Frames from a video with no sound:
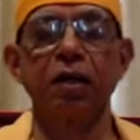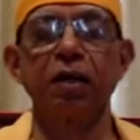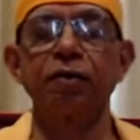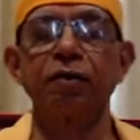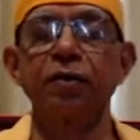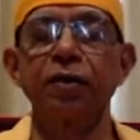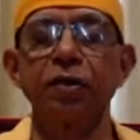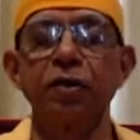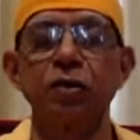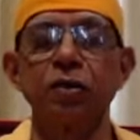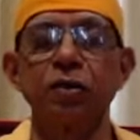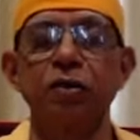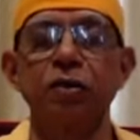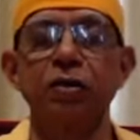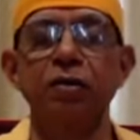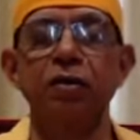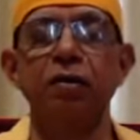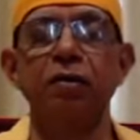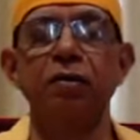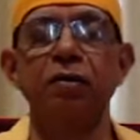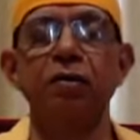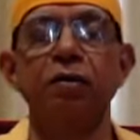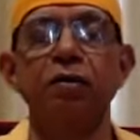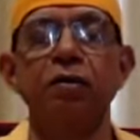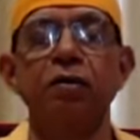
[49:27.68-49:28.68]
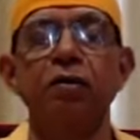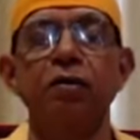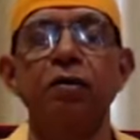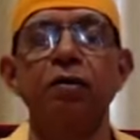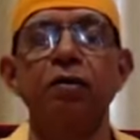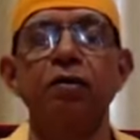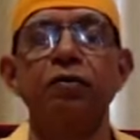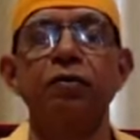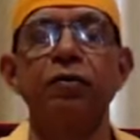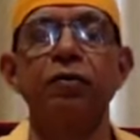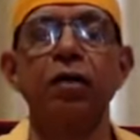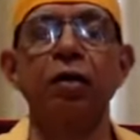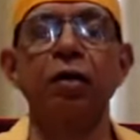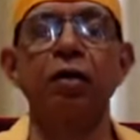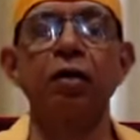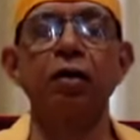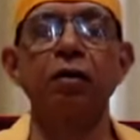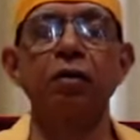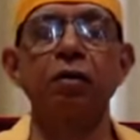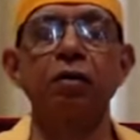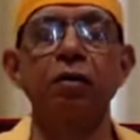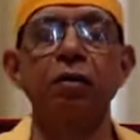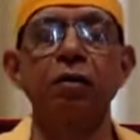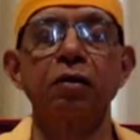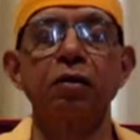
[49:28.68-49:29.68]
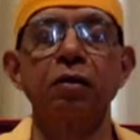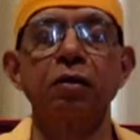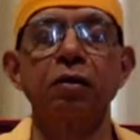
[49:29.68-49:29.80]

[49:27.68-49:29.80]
Of course, we all,